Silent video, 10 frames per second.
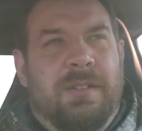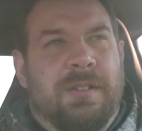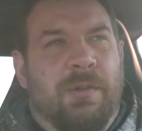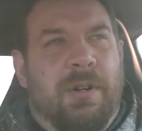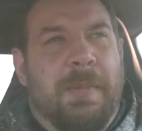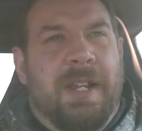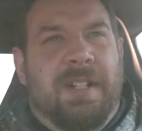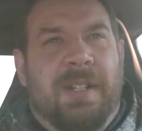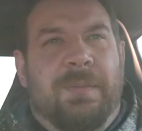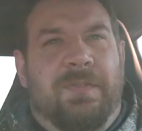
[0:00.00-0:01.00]
You are
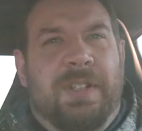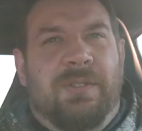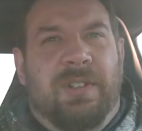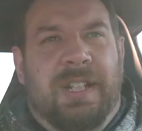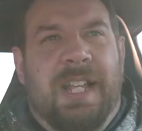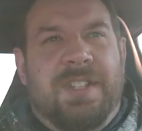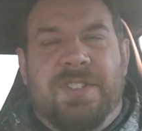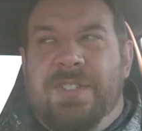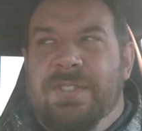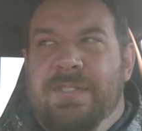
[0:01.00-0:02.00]
making them feel
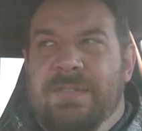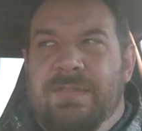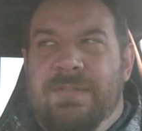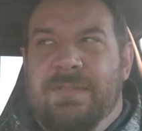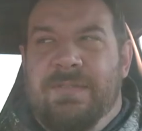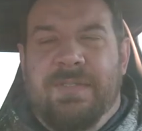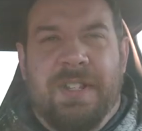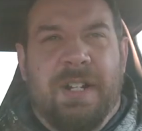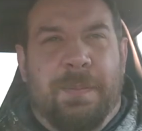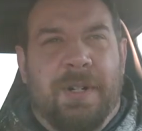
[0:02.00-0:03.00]
less
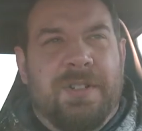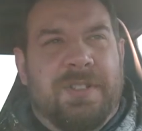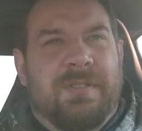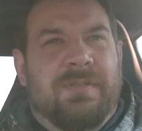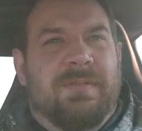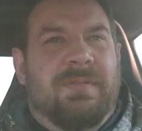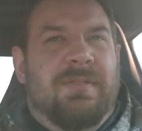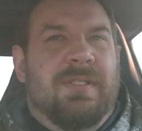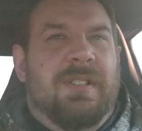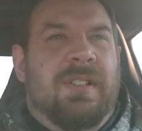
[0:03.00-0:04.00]
than a person.
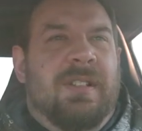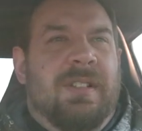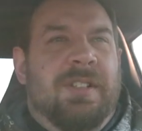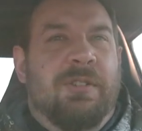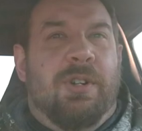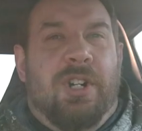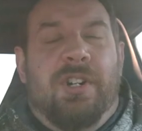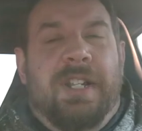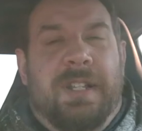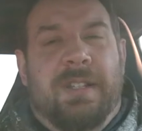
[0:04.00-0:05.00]
You are
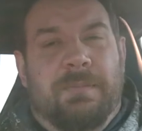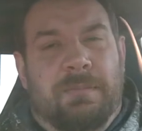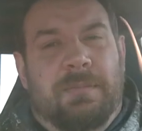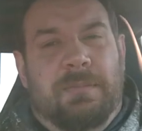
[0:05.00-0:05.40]
hurting them.